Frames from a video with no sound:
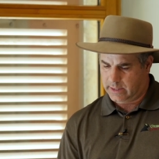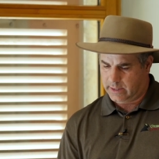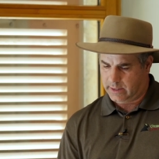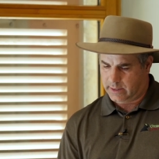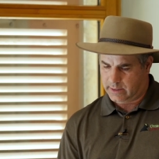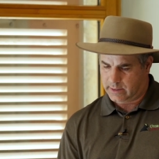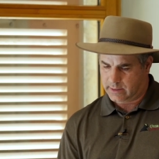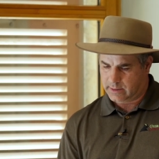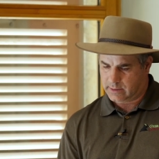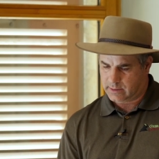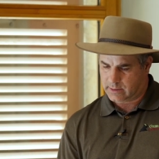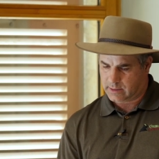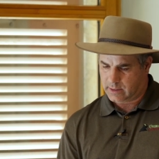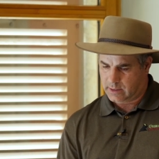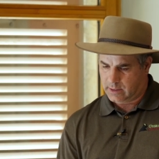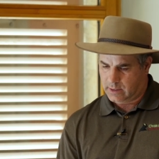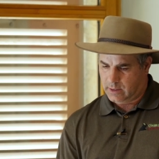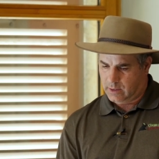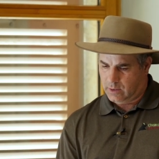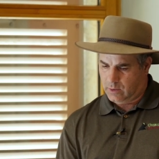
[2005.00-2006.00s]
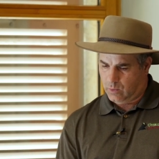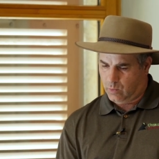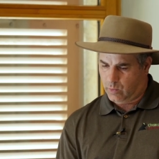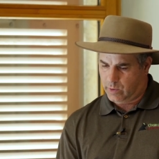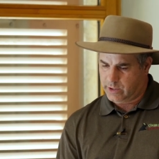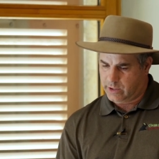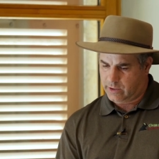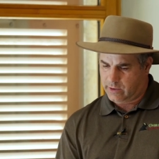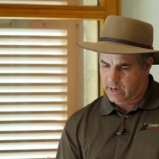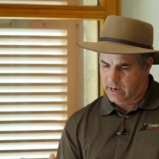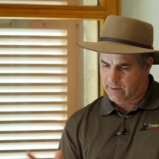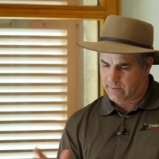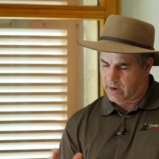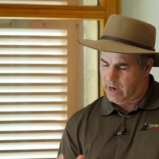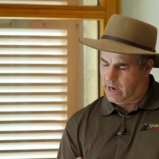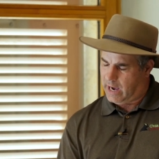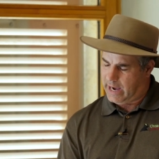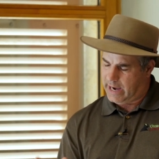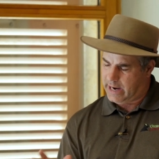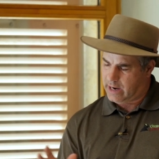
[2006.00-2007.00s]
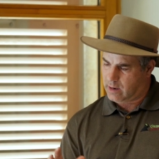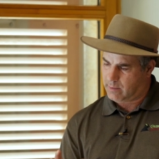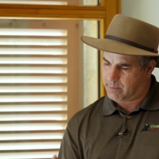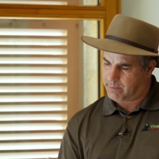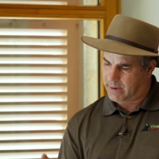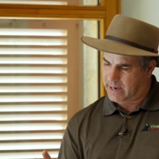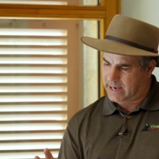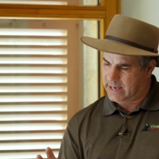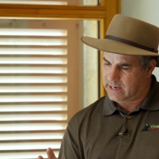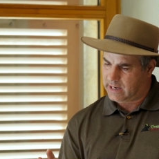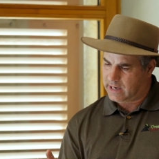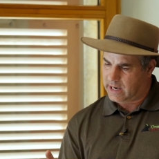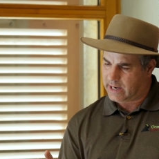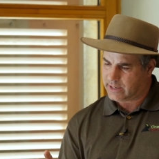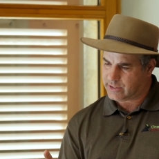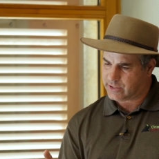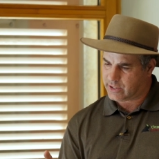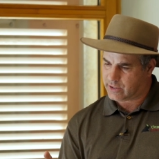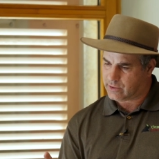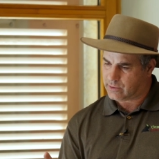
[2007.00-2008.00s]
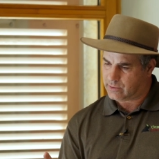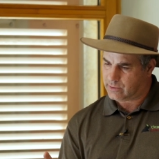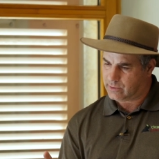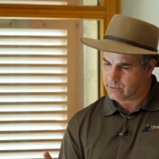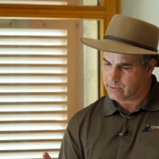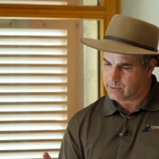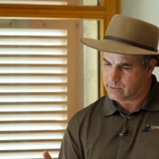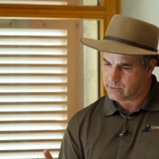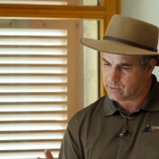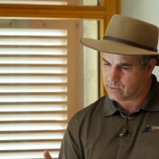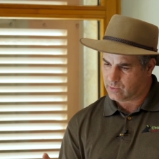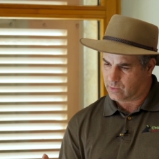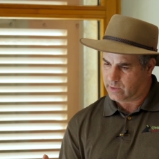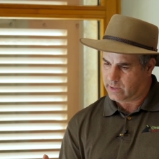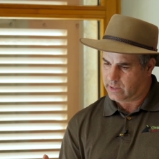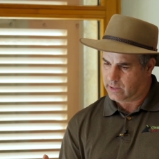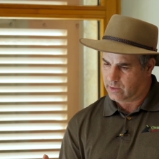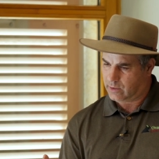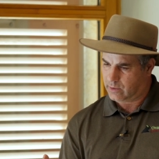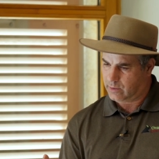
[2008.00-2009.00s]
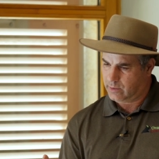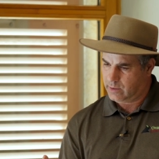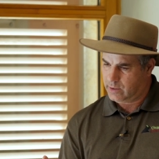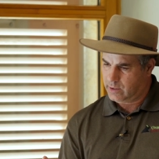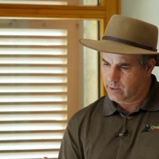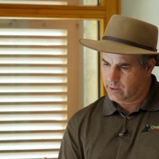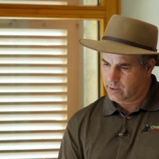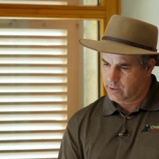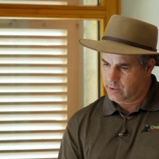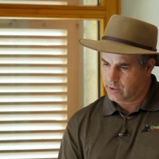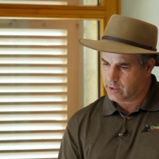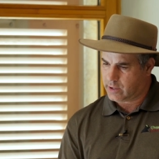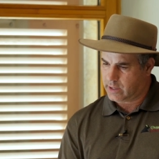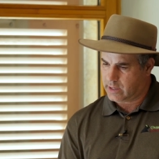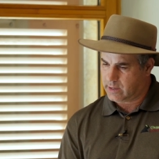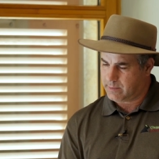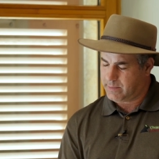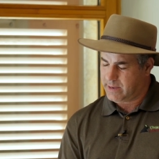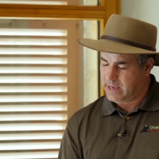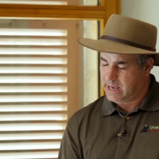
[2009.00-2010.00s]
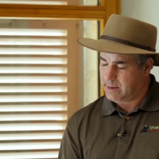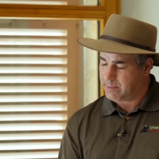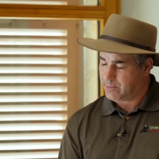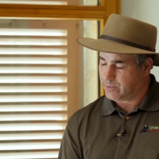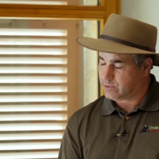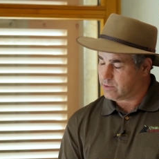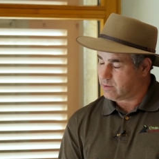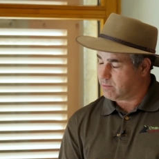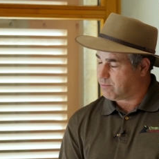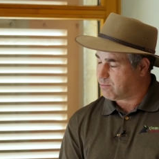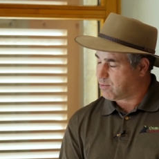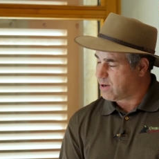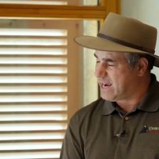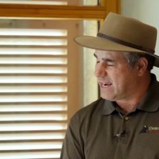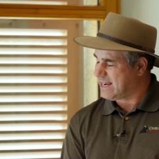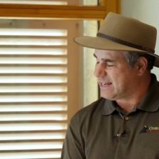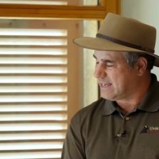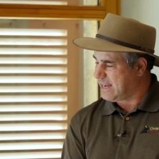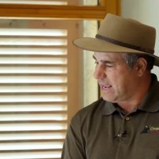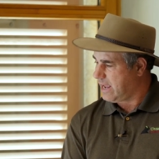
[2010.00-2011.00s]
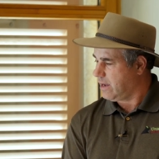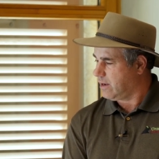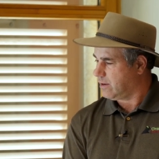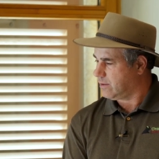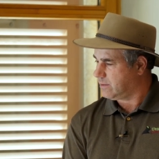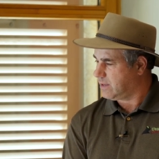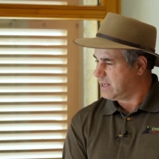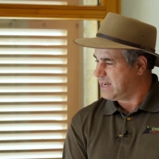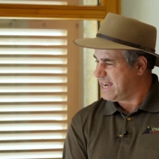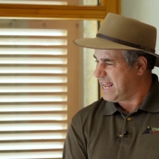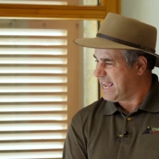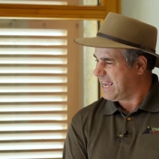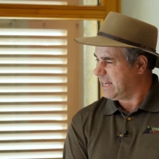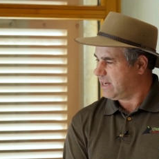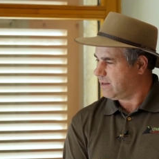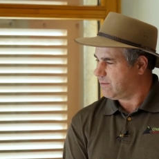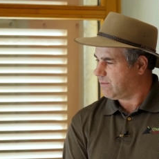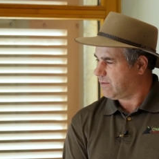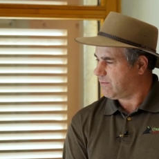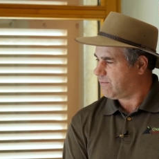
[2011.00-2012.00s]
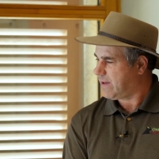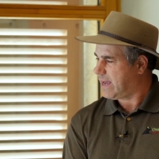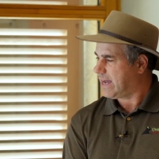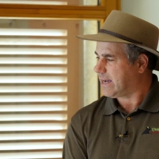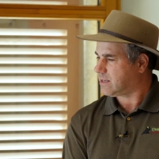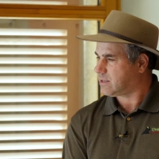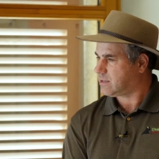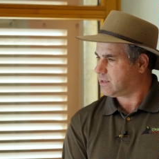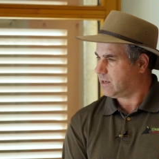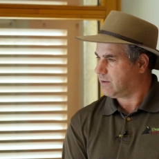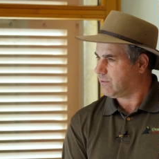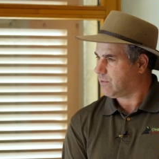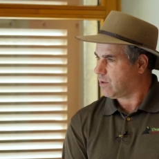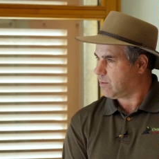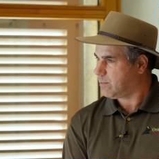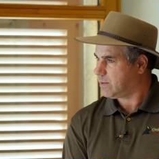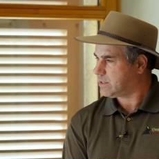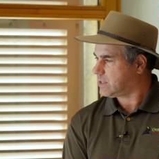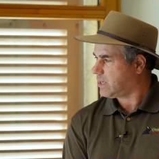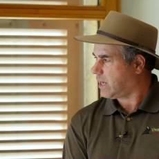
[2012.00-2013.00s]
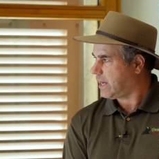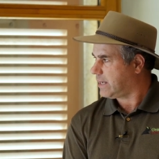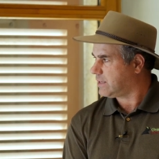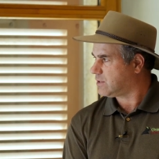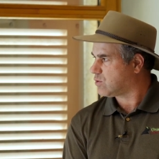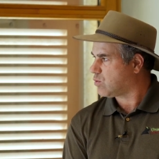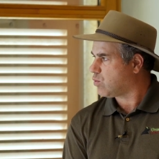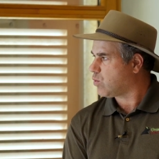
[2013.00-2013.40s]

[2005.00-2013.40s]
is when you have a higher biological soil, you're going to be able to break down the negative effects of herbicides